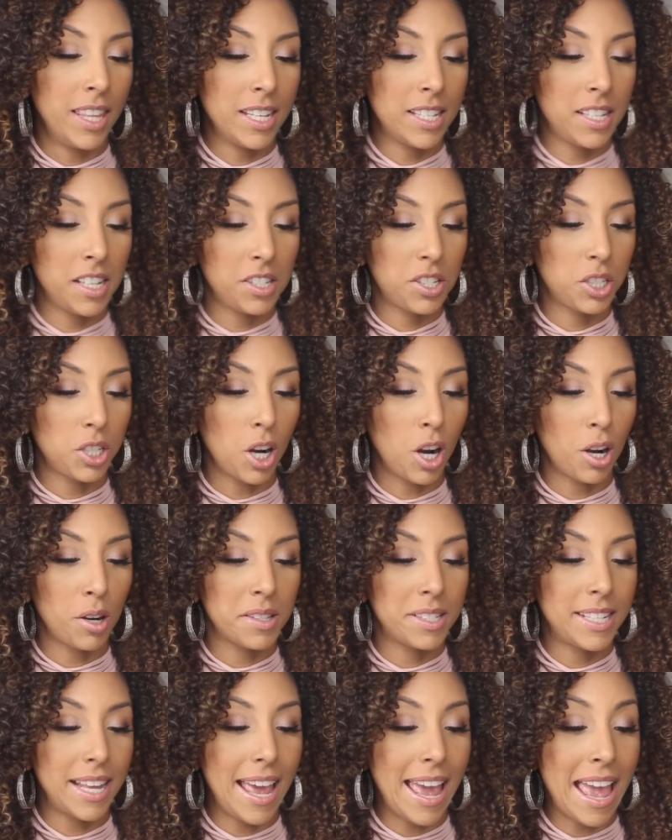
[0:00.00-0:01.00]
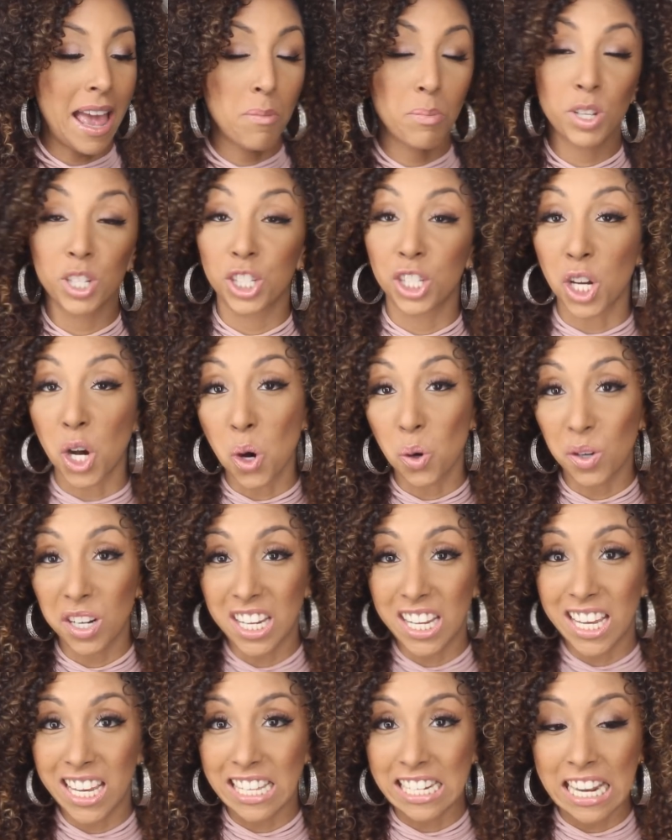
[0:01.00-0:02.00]
This is Tarte's
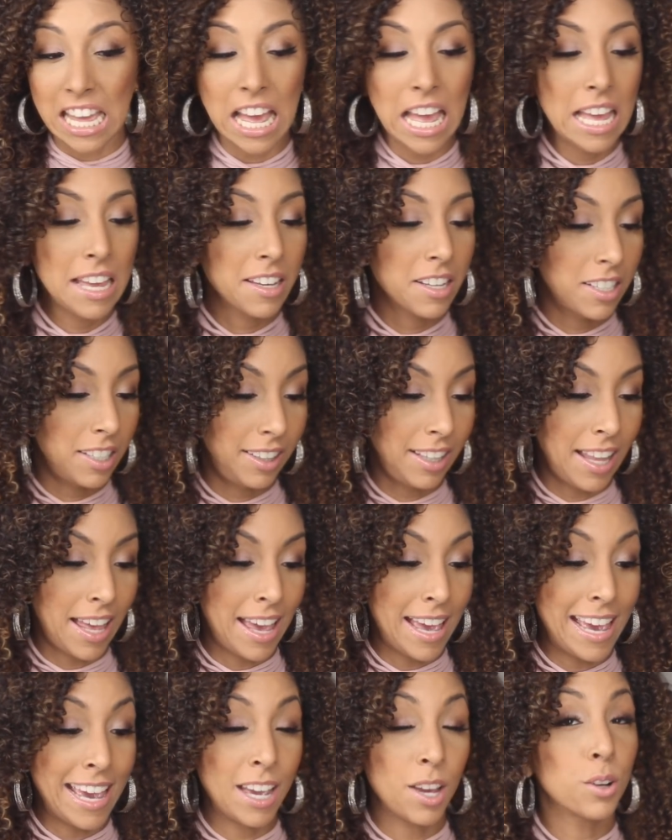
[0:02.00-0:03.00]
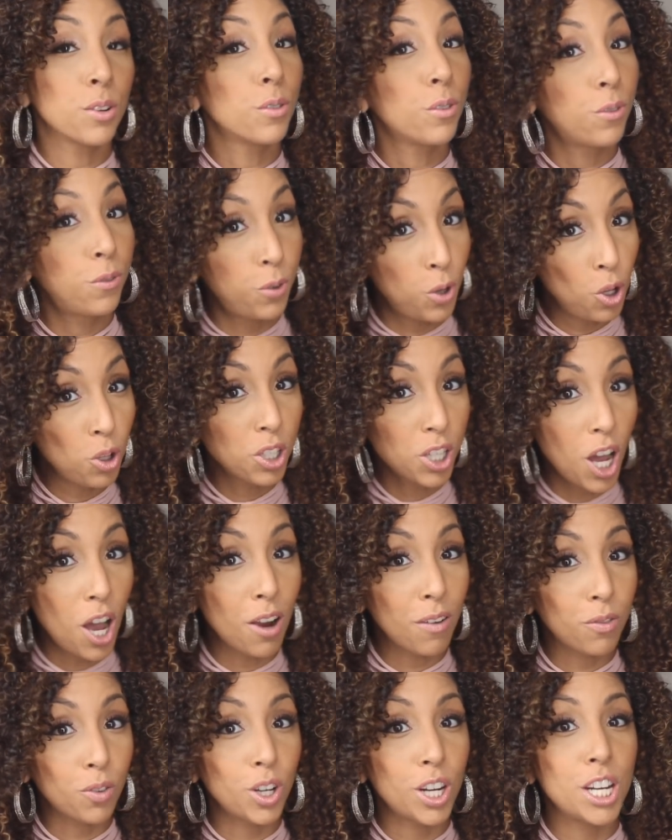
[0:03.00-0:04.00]
Amazonian Clay Full
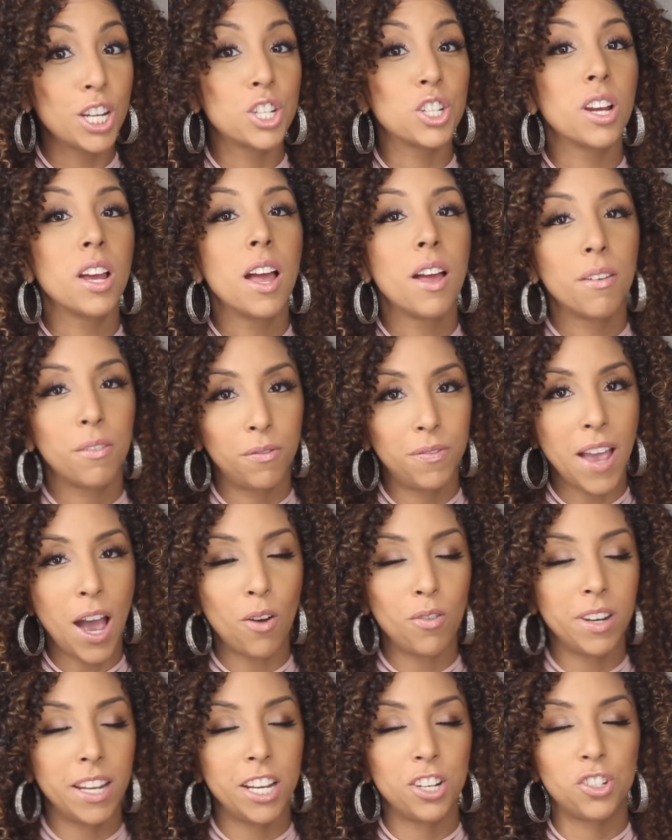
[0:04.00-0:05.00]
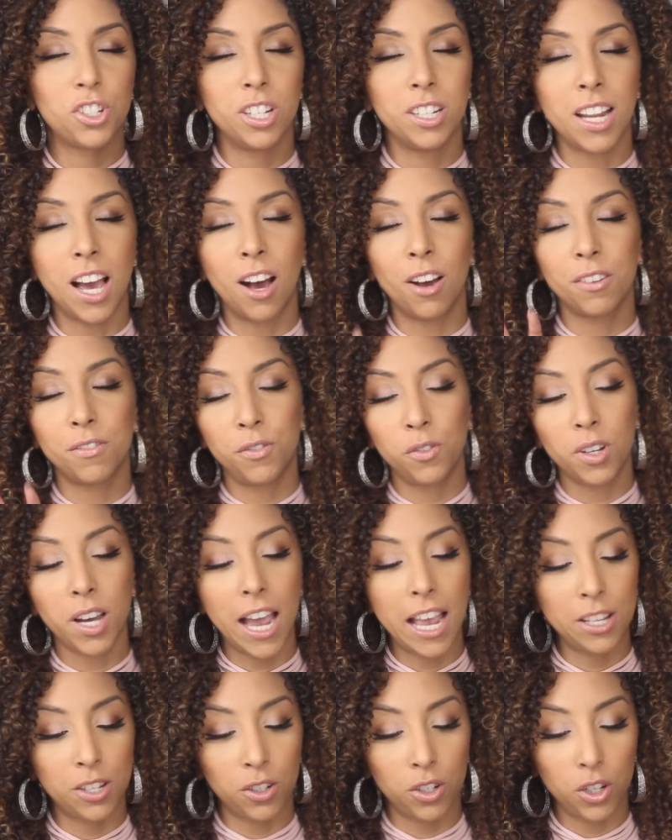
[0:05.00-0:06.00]
Coverage Foundation. Now, if you
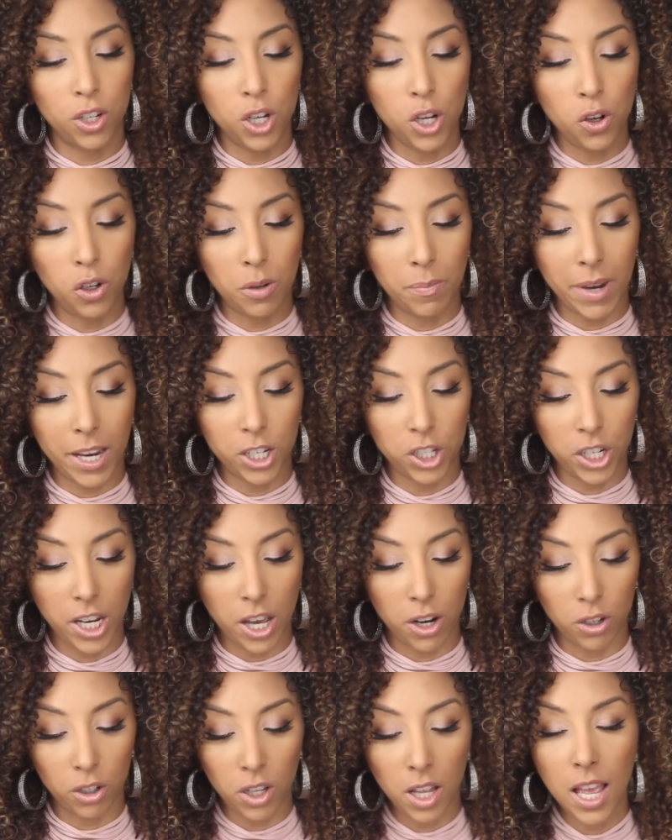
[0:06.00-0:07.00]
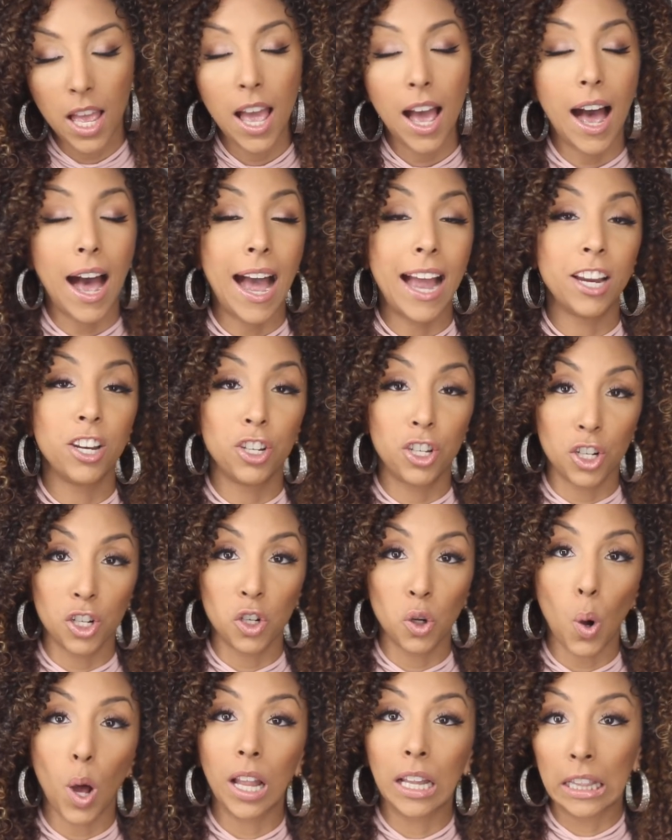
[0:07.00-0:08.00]
guys are new to my channel, I
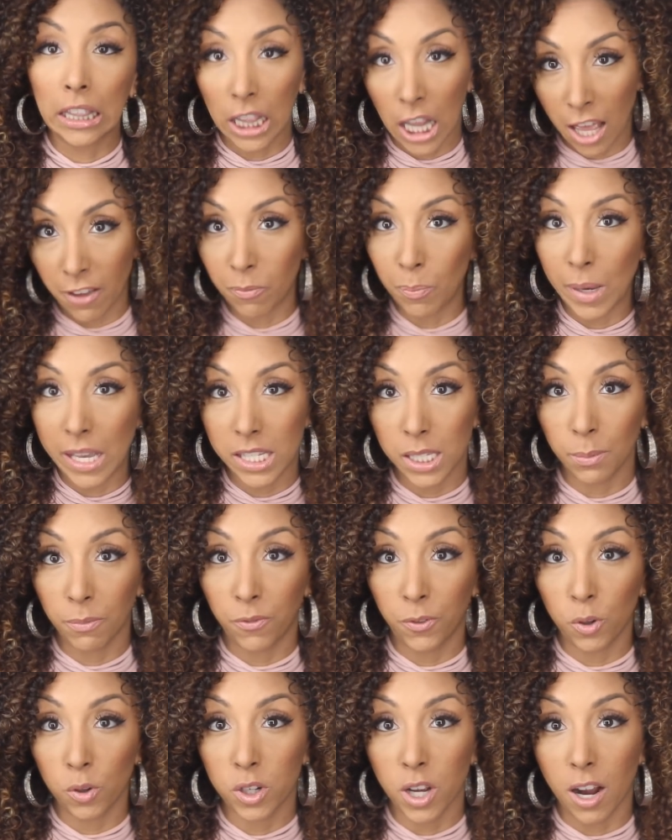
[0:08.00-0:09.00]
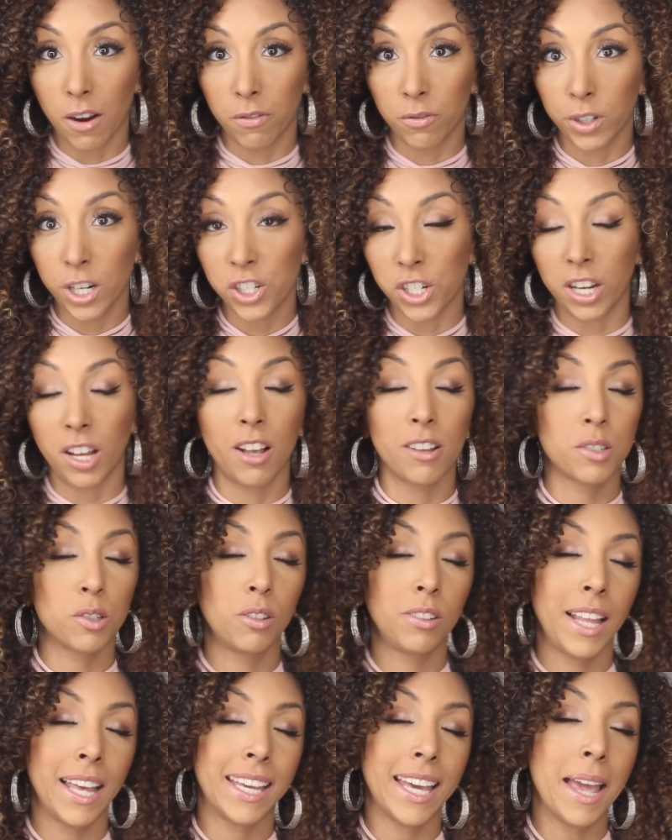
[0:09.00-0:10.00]
do love me some full coverage. I
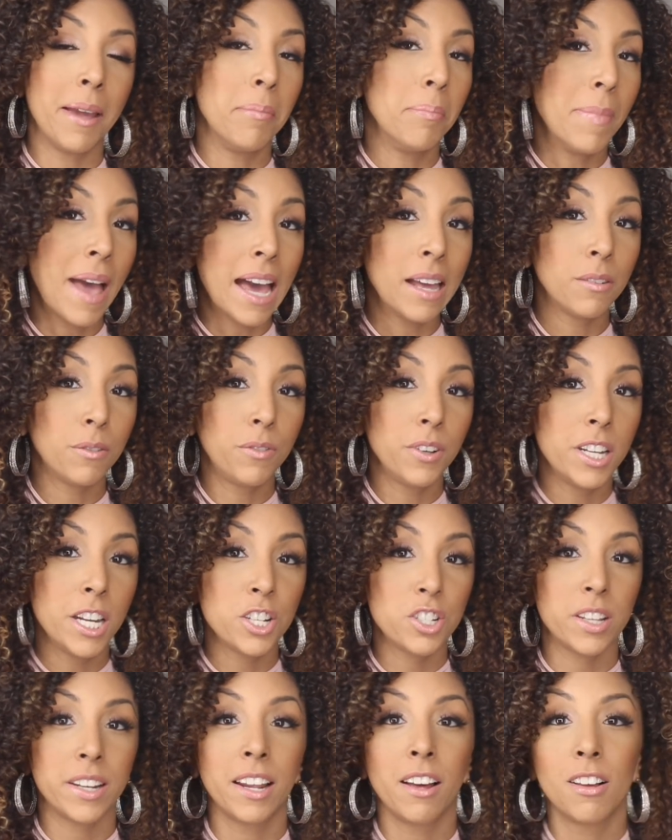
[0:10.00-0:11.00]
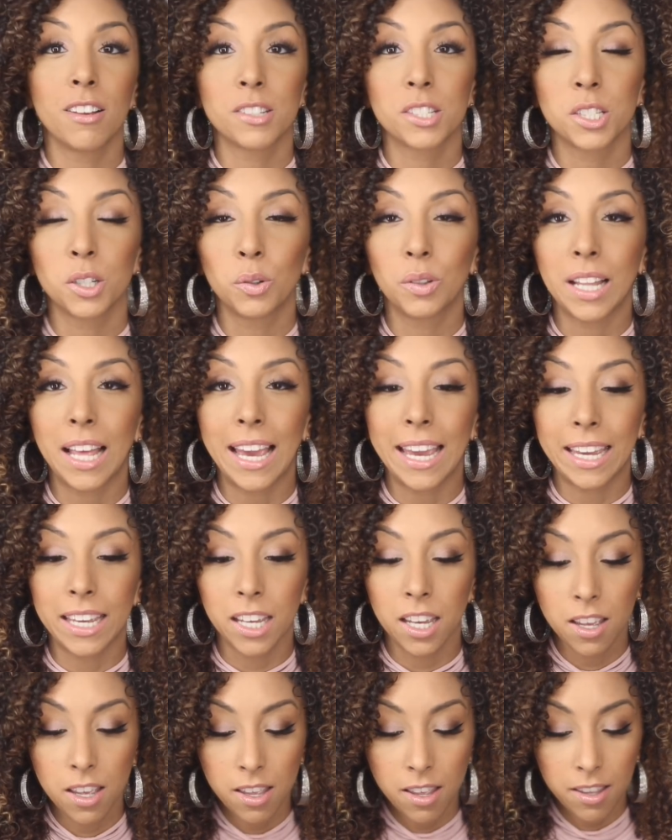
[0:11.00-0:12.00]
also like a matte finish, and I also
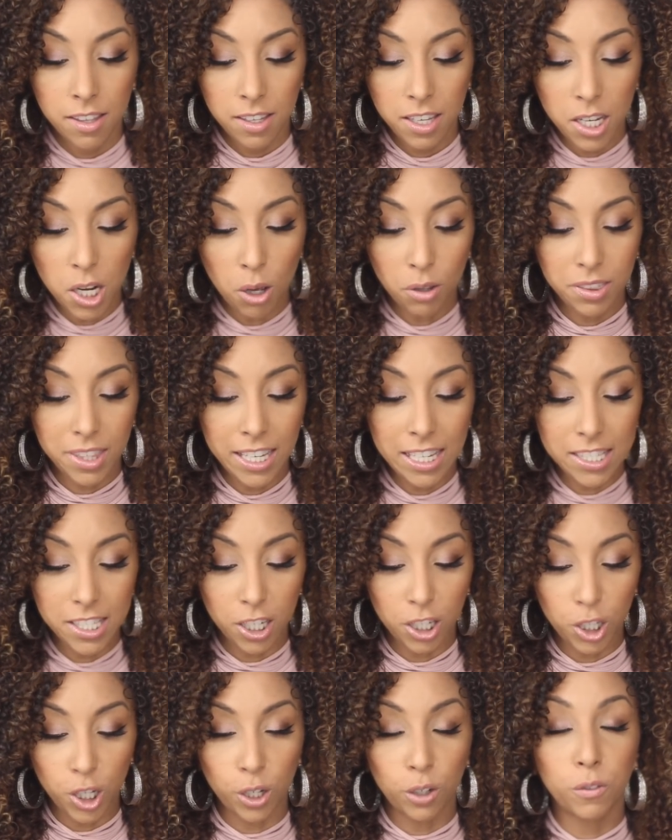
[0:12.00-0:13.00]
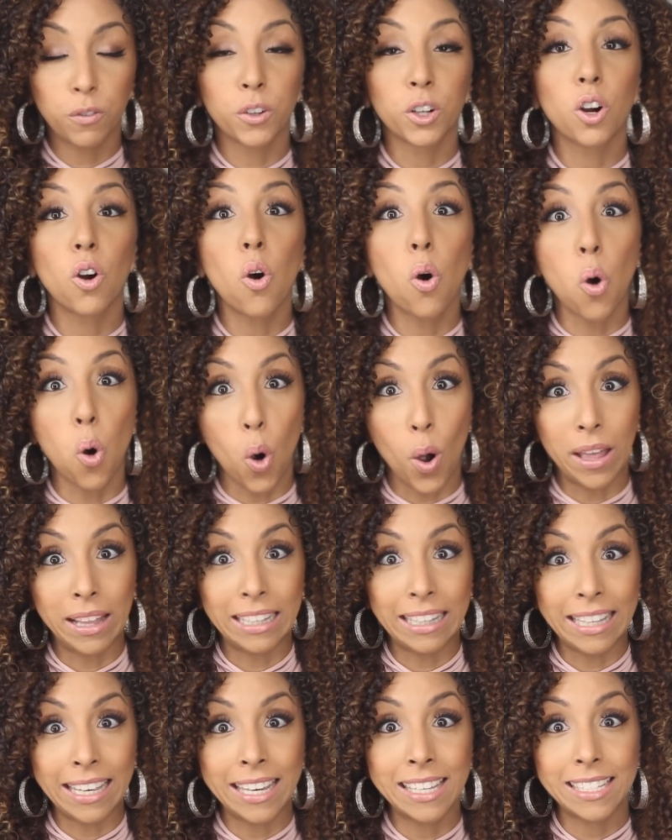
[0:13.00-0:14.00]
like, you know, things that are good for
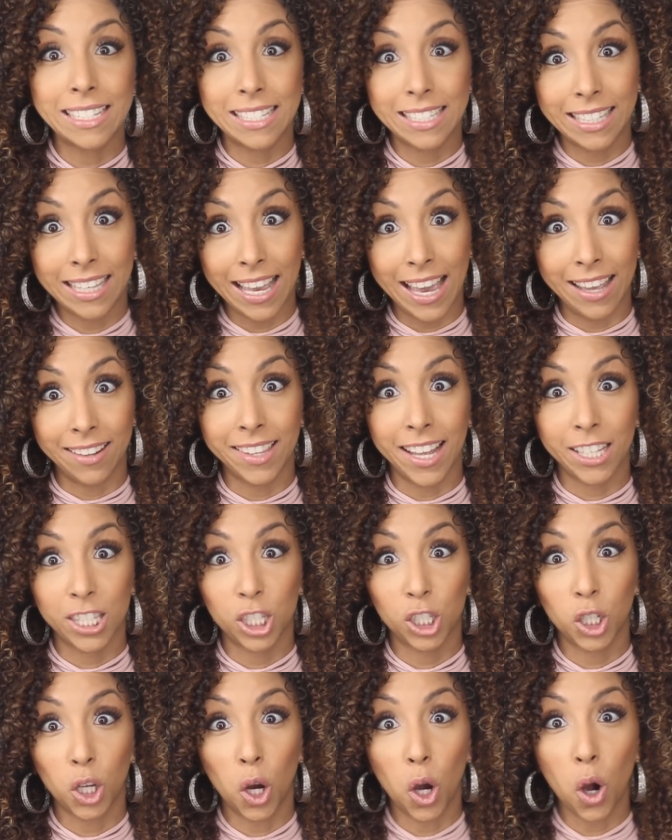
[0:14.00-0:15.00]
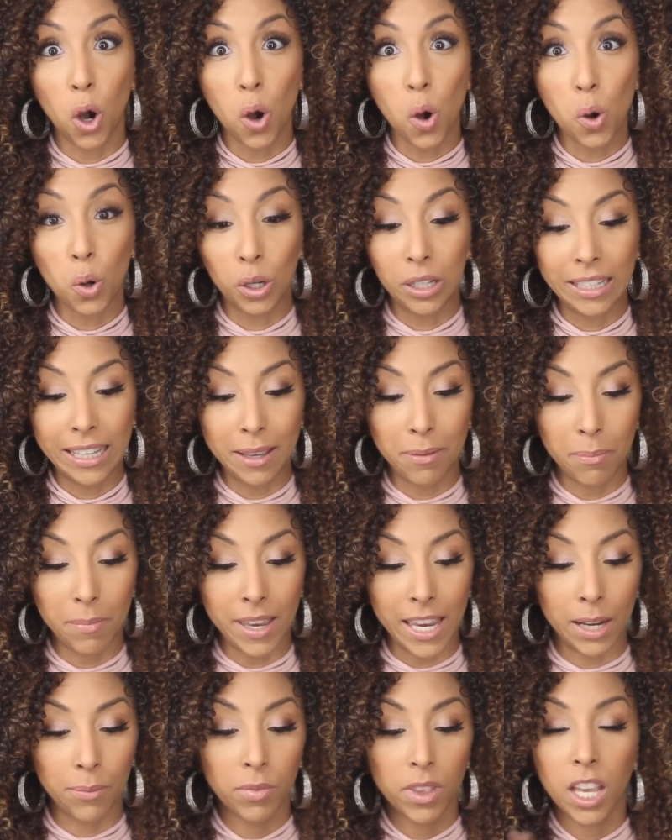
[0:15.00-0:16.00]
oily skin. That's totally
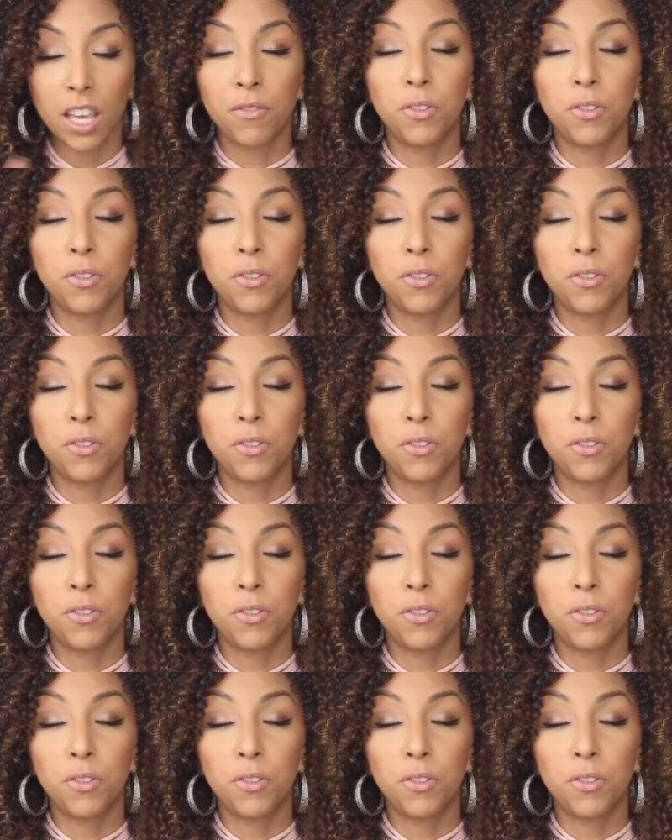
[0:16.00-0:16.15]
me.